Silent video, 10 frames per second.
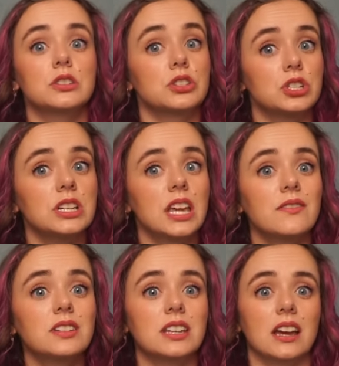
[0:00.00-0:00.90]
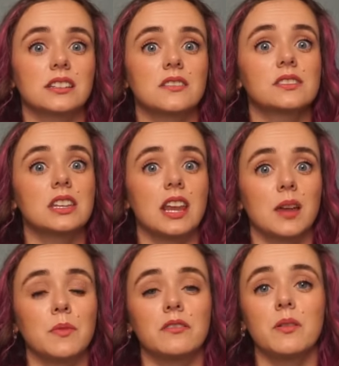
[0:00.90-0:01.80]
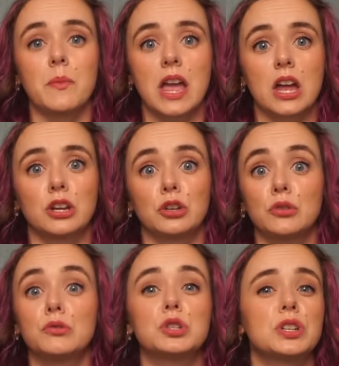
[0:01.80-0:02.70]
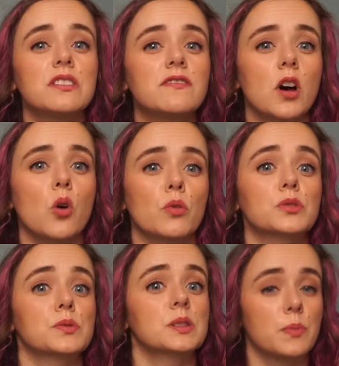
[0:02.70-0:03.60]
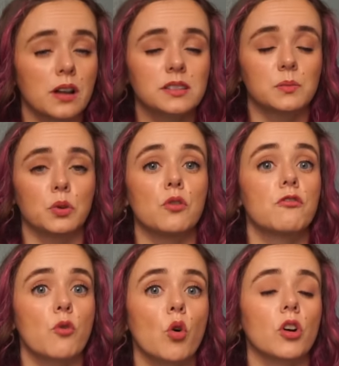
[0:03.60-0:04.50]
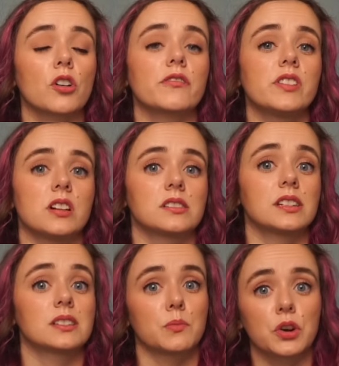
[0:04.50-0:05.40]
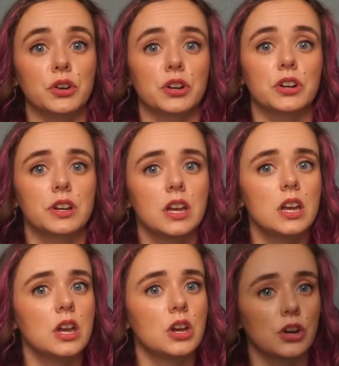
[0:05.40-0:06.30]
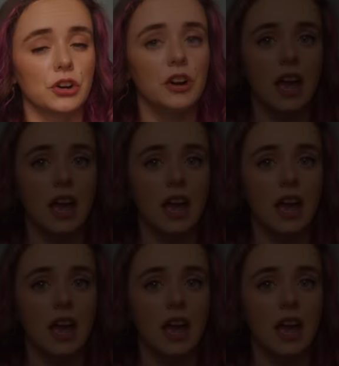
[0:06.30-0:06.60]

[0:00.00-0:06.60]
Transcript: she gave detectives the name of a man who she felt was responsible for her fiance's murder, her